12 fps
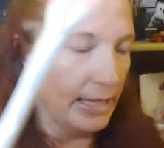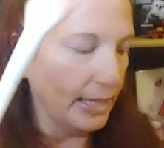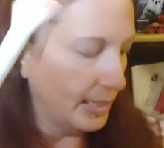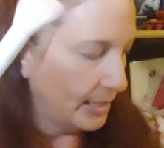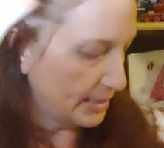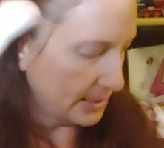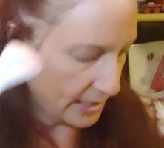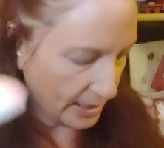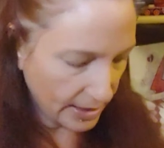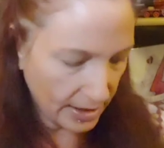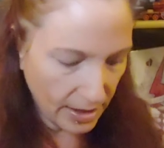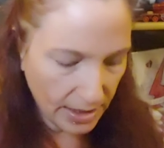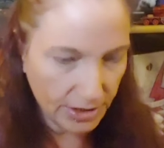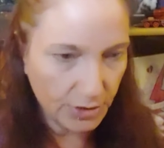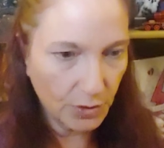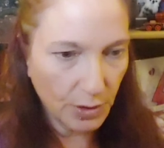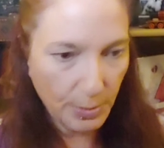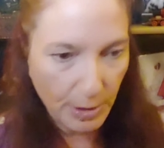It is a
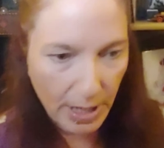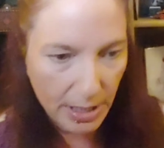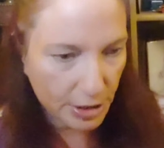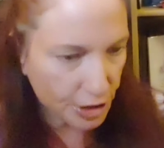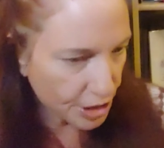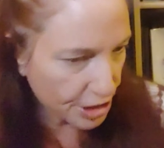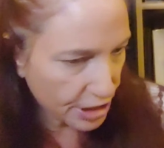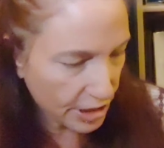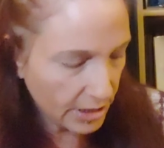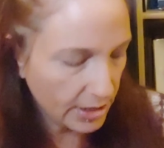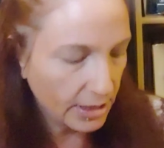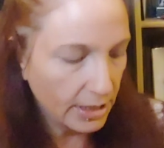contour brush.